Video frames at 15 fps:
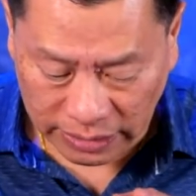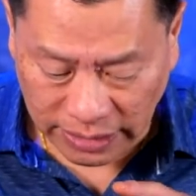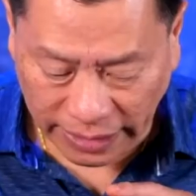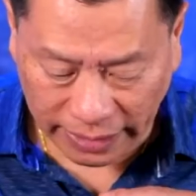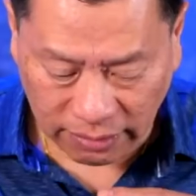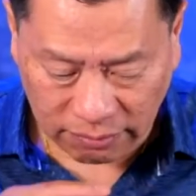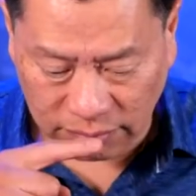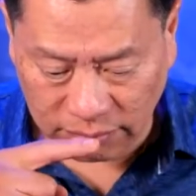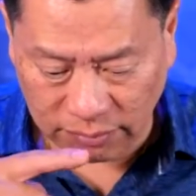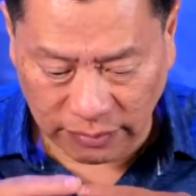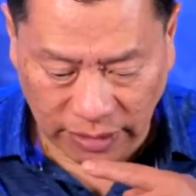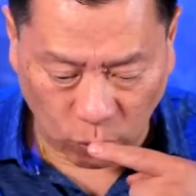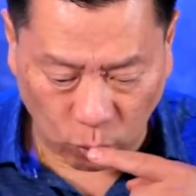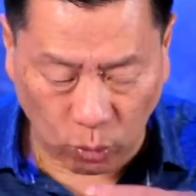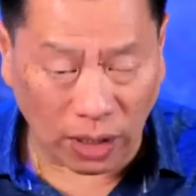it's like
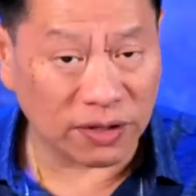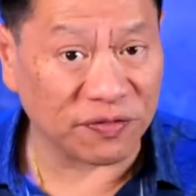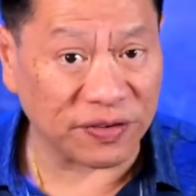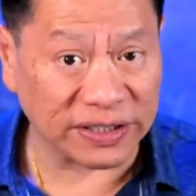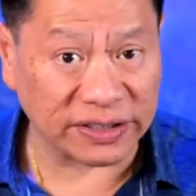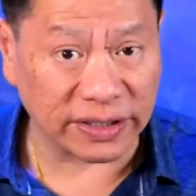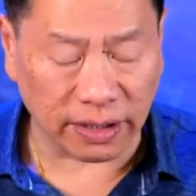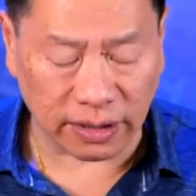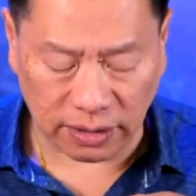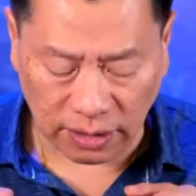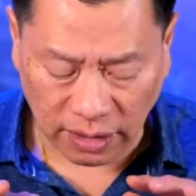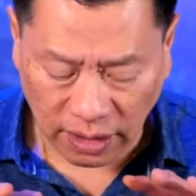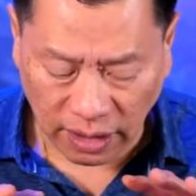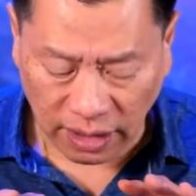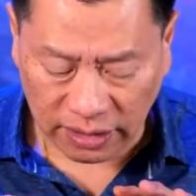one feeds the
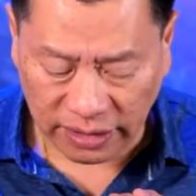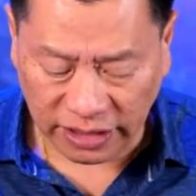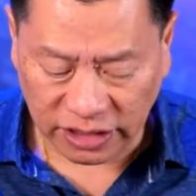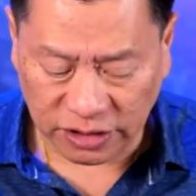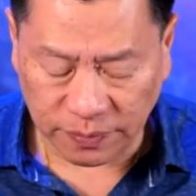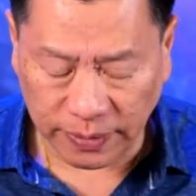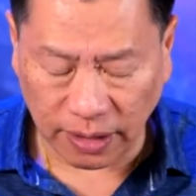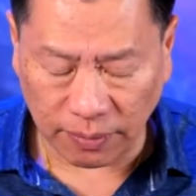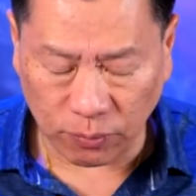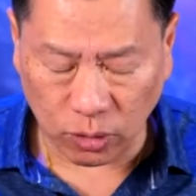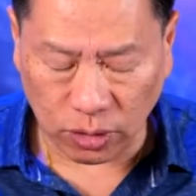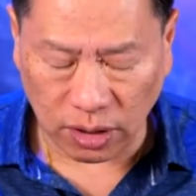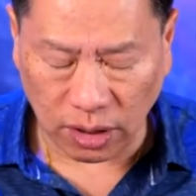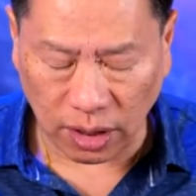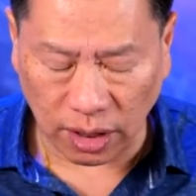other. As things
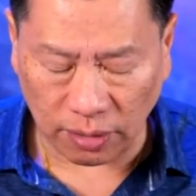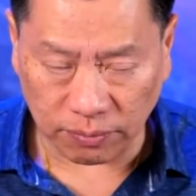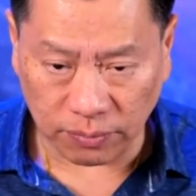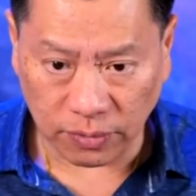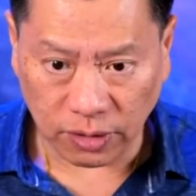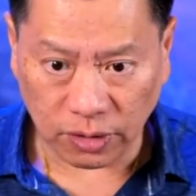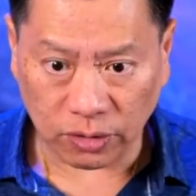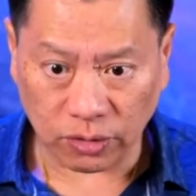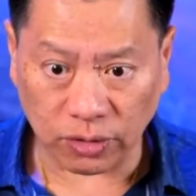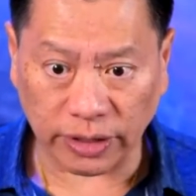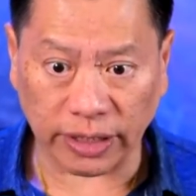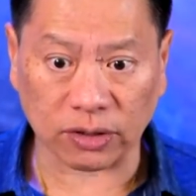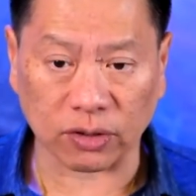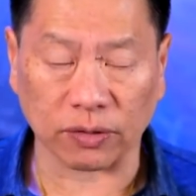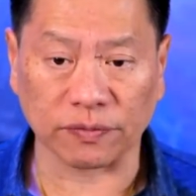become more calm,
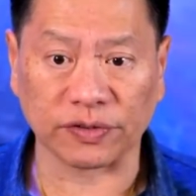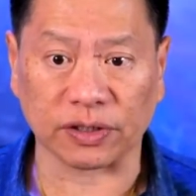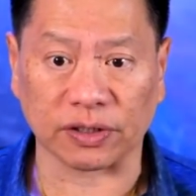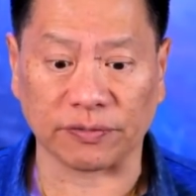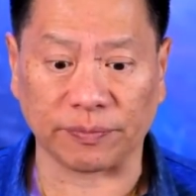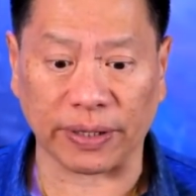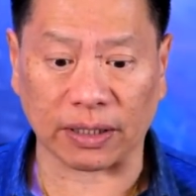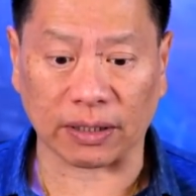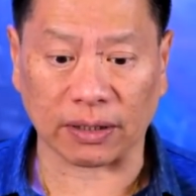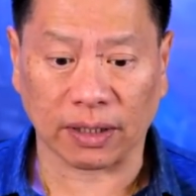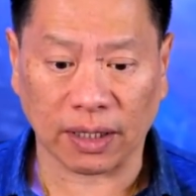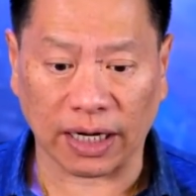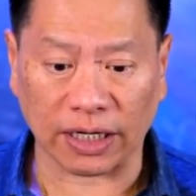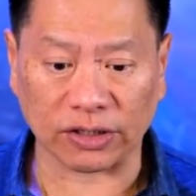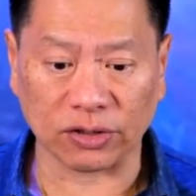you get to observe
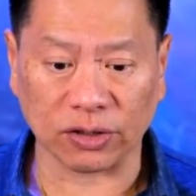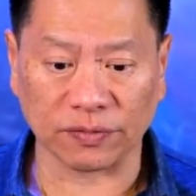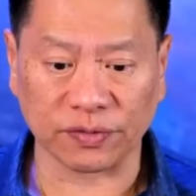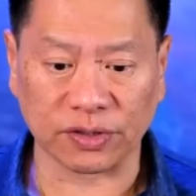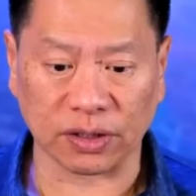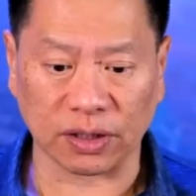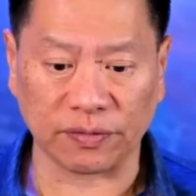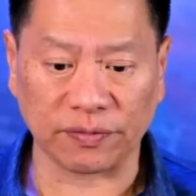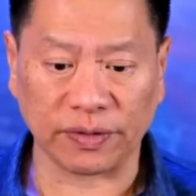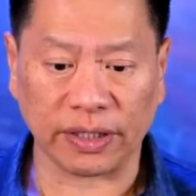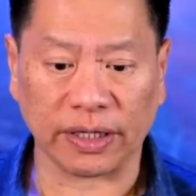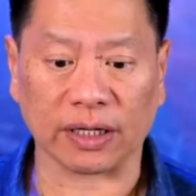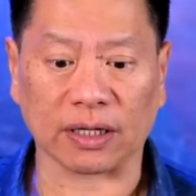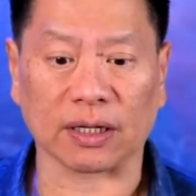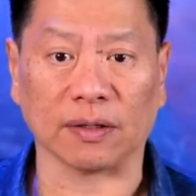better. As you
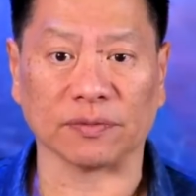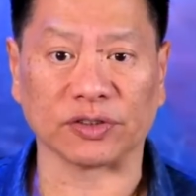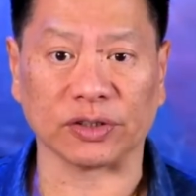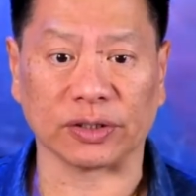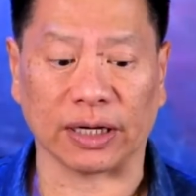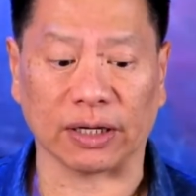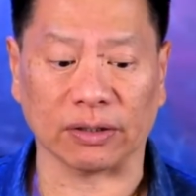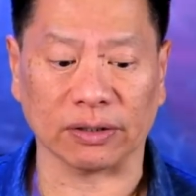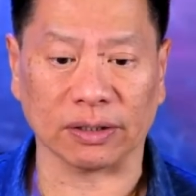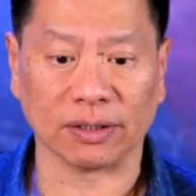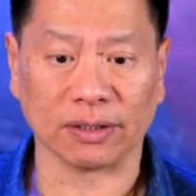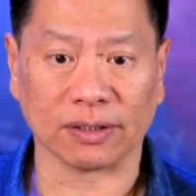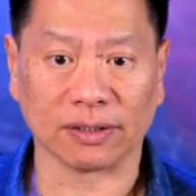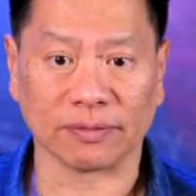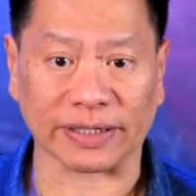observe, it calms you
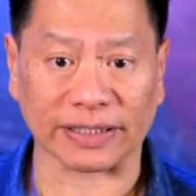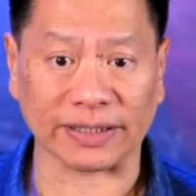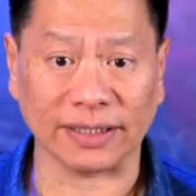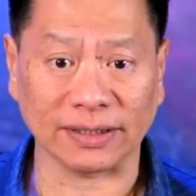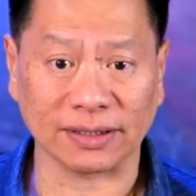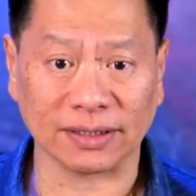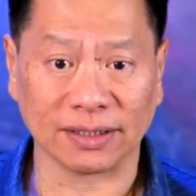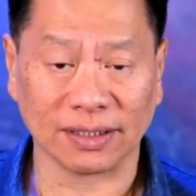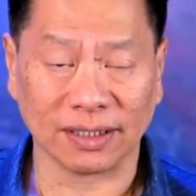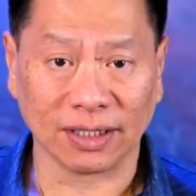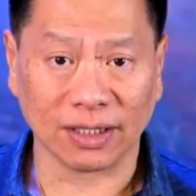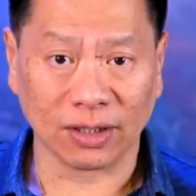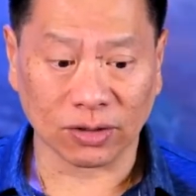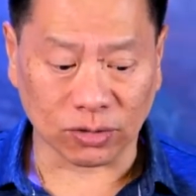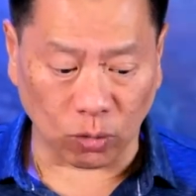down. Make sense?
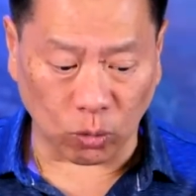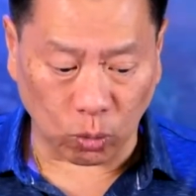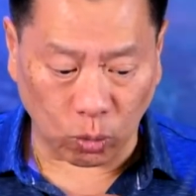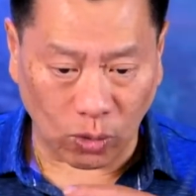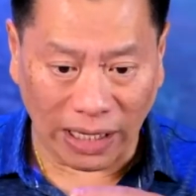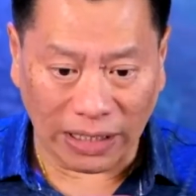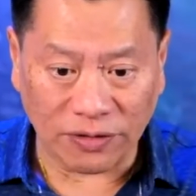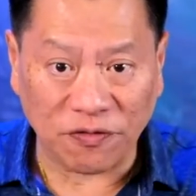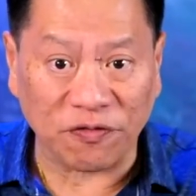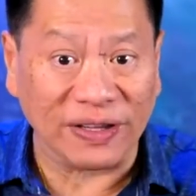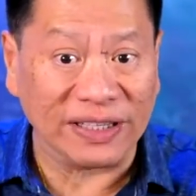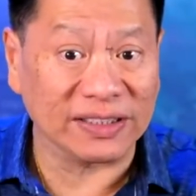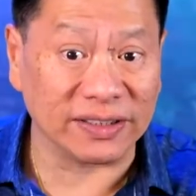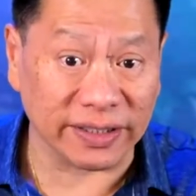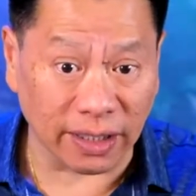So one
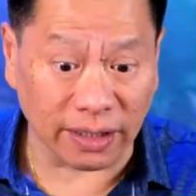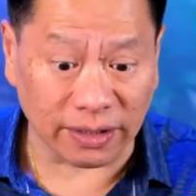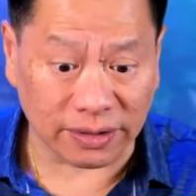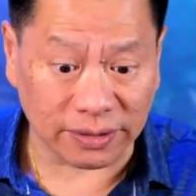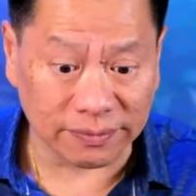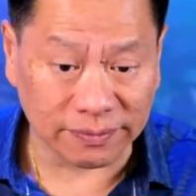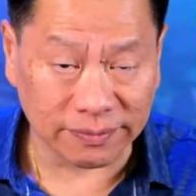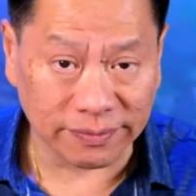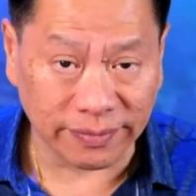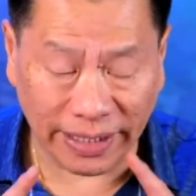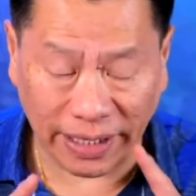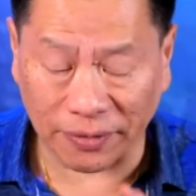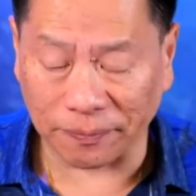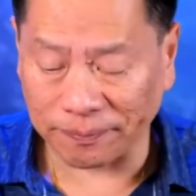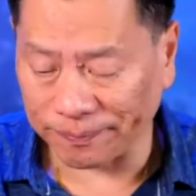feeds the other.
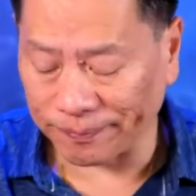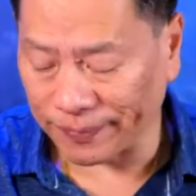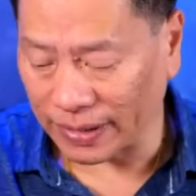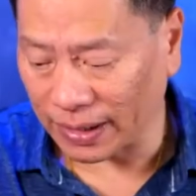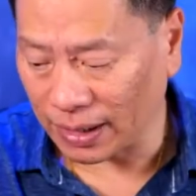Now,